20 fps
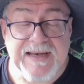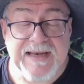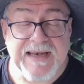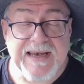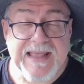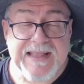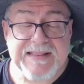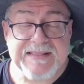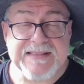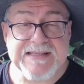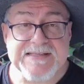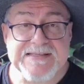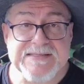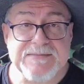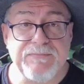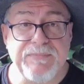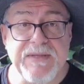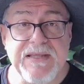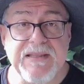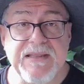Let
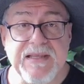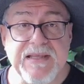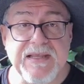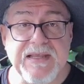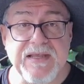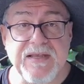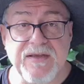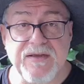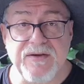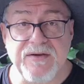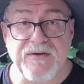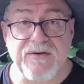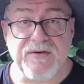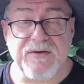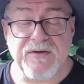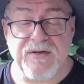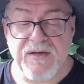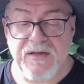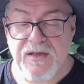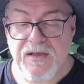this be the year
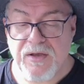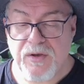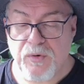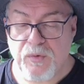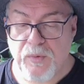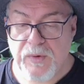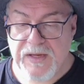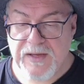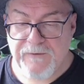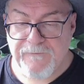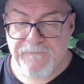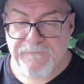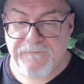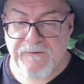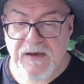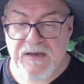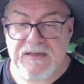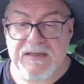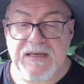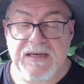where you
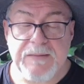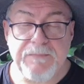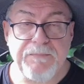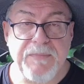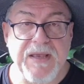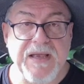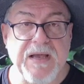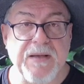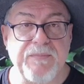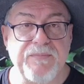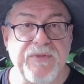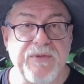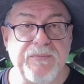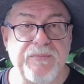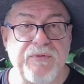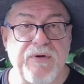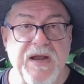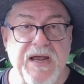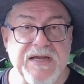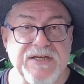finally pick up the
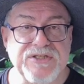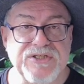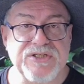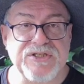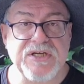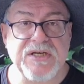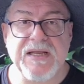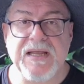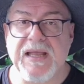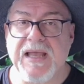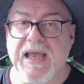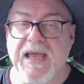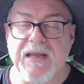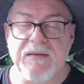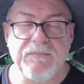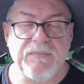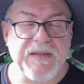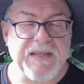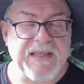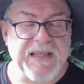brush
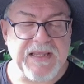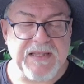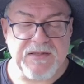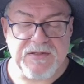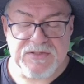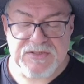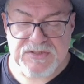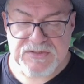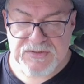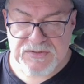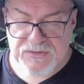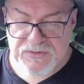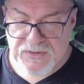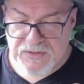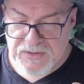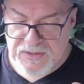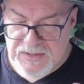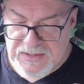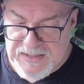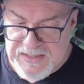and begin to
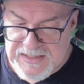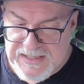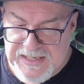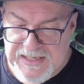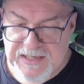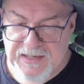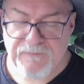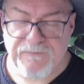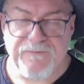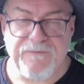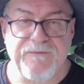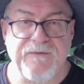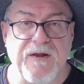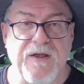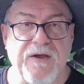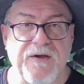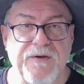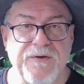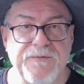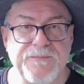let it
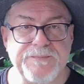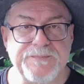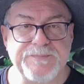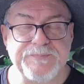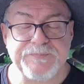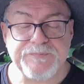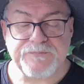flow.